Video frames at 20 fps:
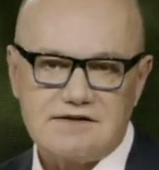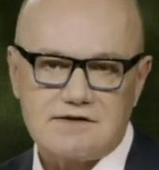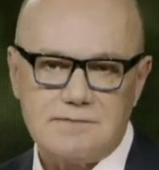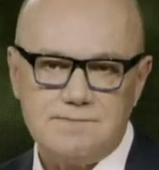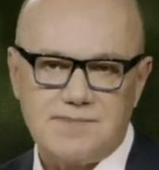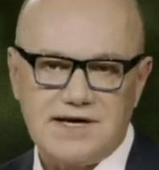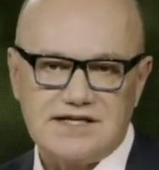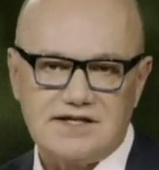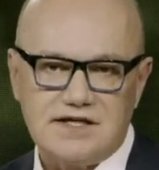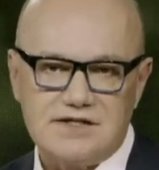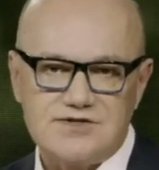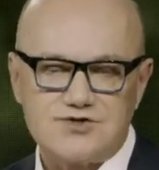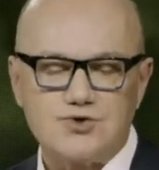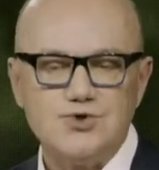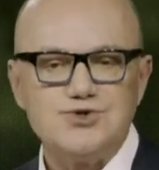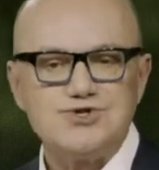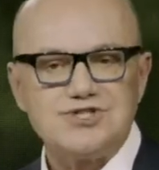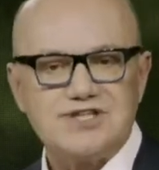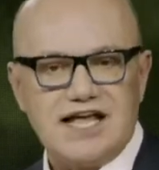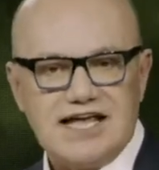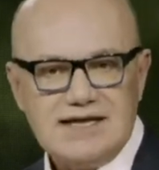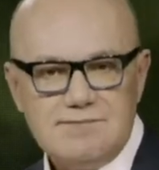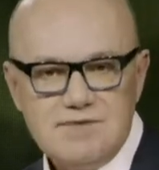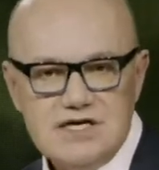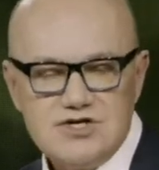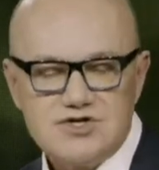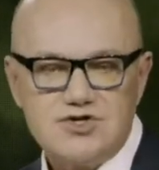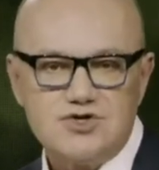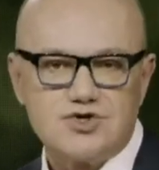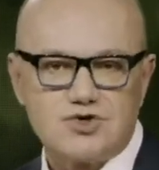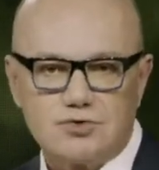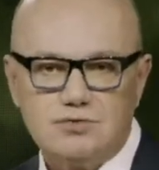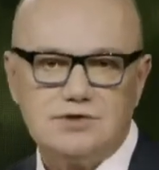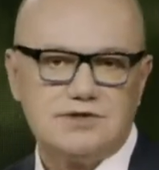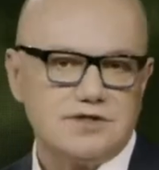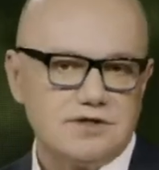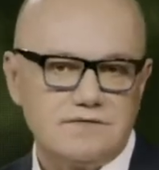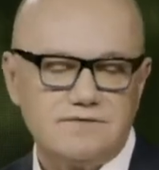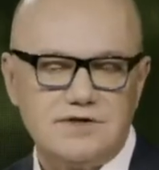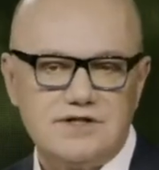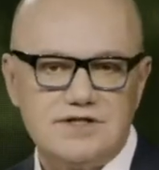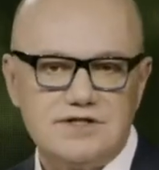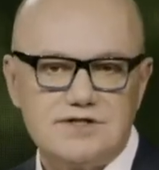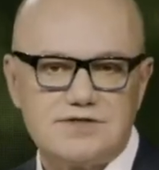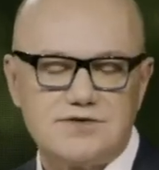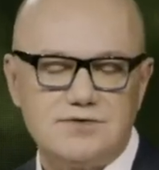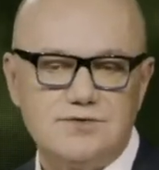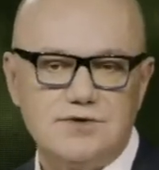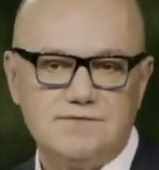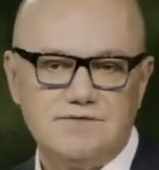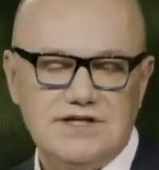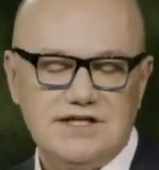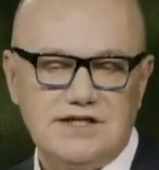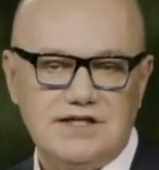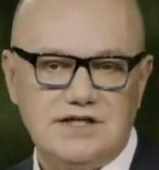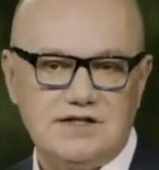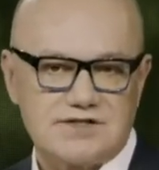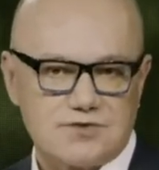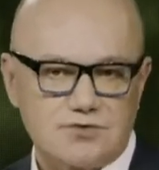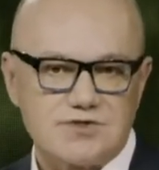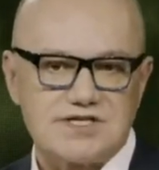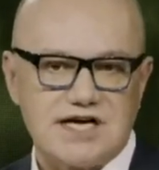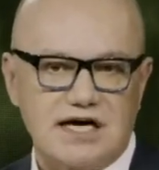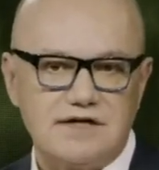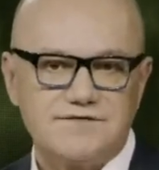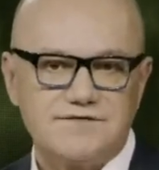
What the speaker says: We also need more